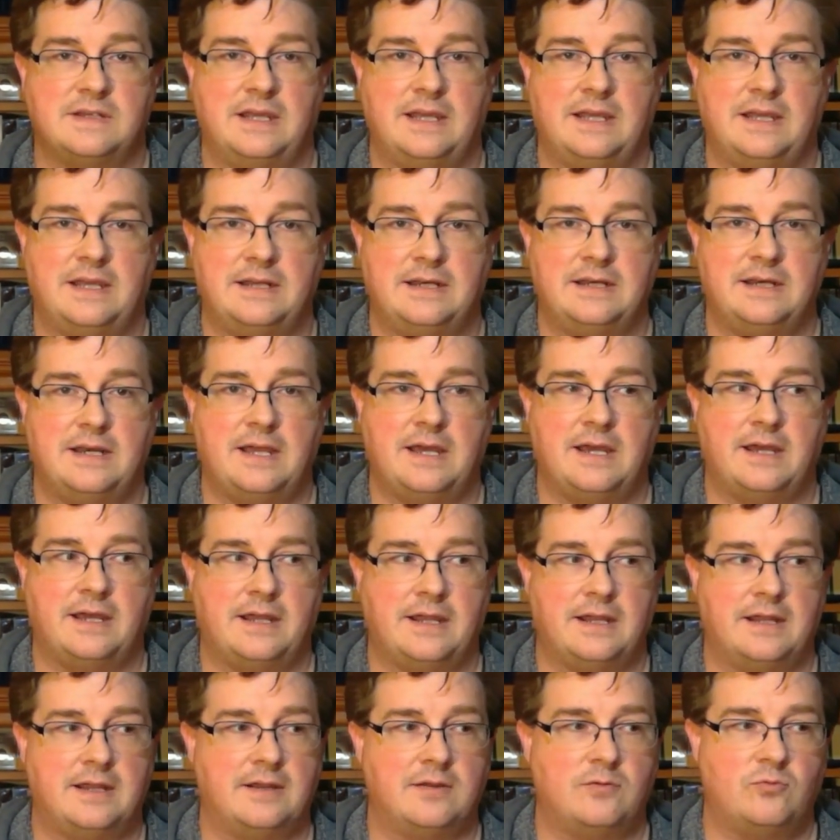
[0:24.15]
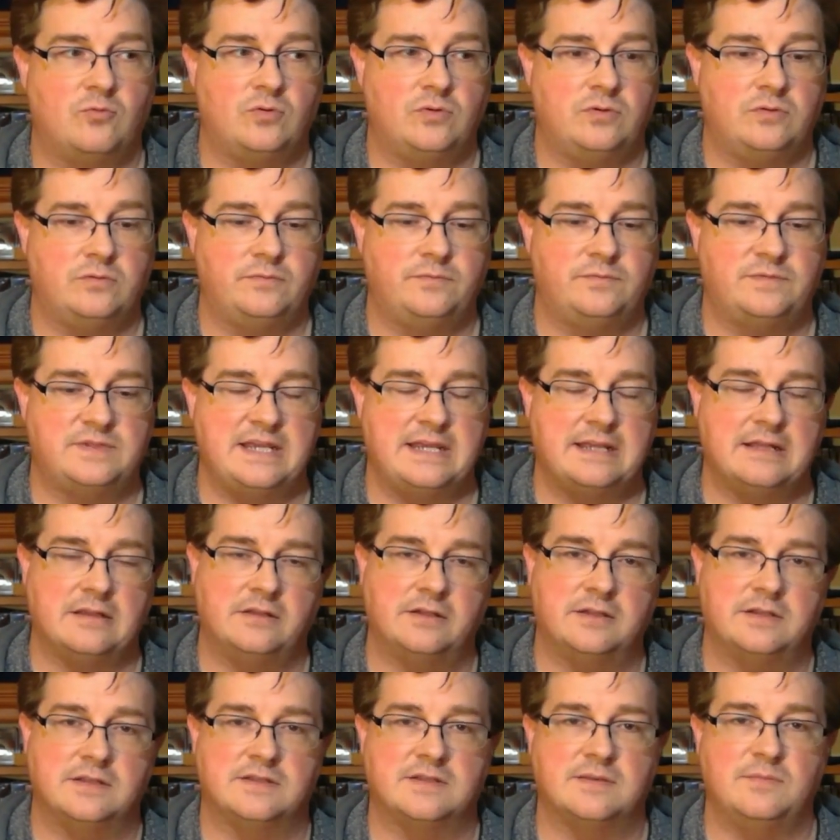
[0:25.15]
and we'll take a
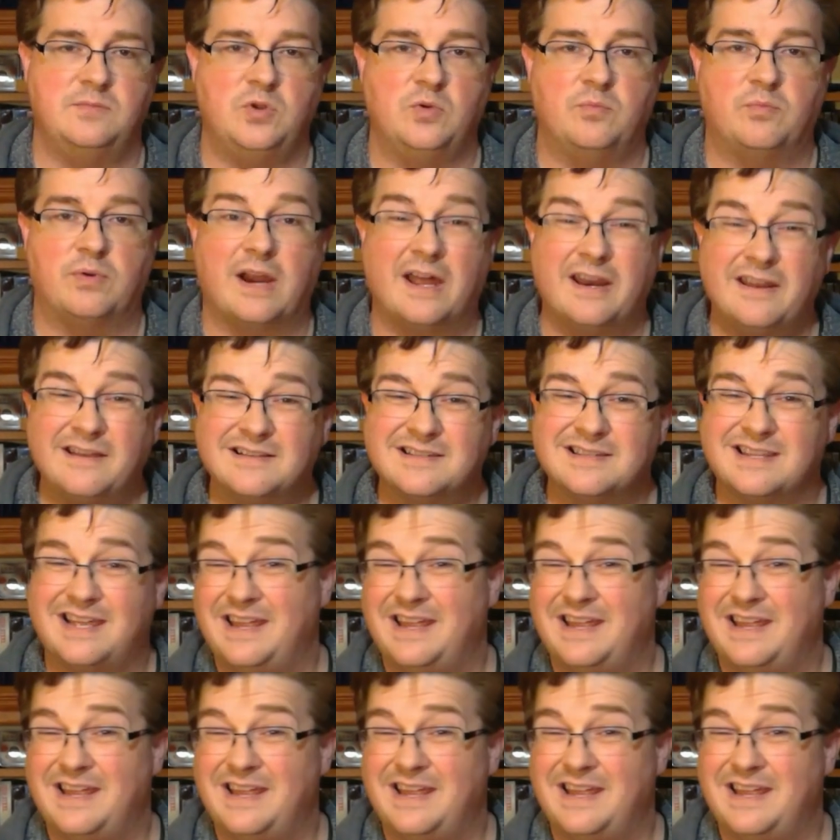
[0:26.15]
look at some new products.